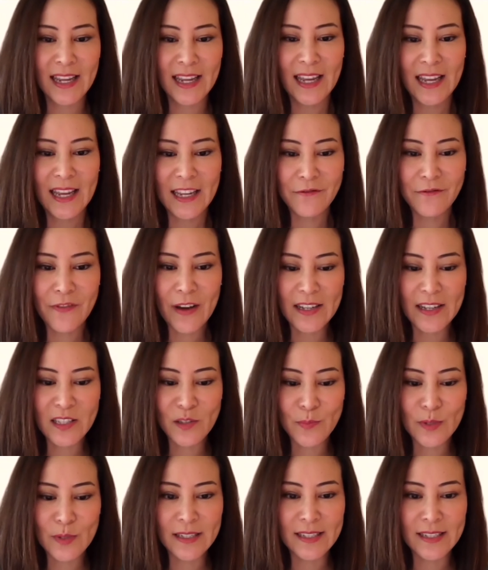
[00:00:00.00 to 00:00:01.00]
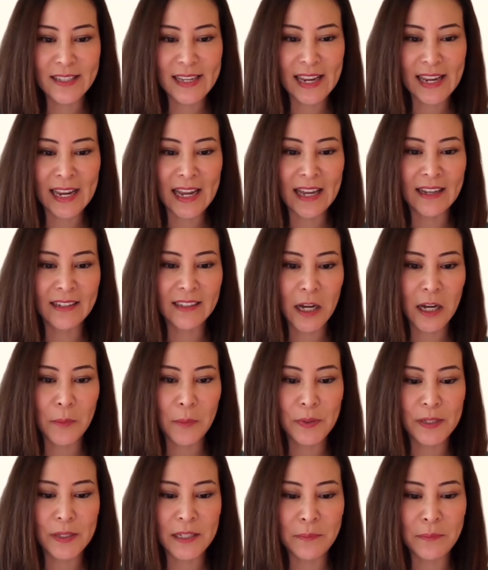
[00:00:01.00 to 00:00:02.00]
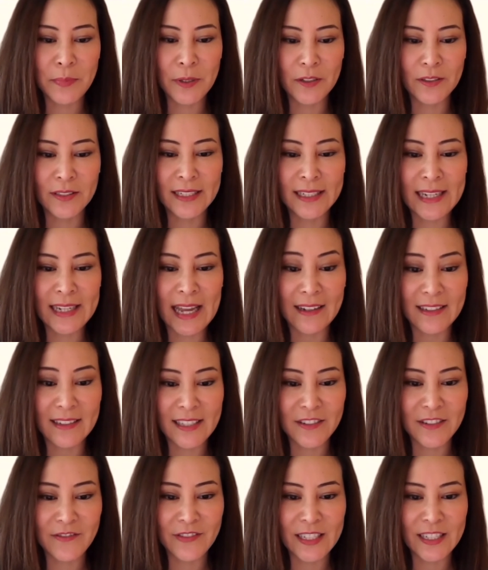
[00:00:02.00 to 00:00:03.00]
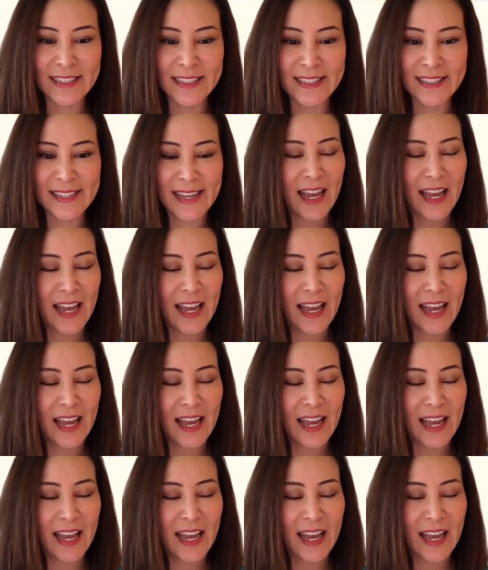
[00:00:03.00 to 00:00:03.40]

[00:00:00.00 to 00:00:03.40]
investments, and company building activities.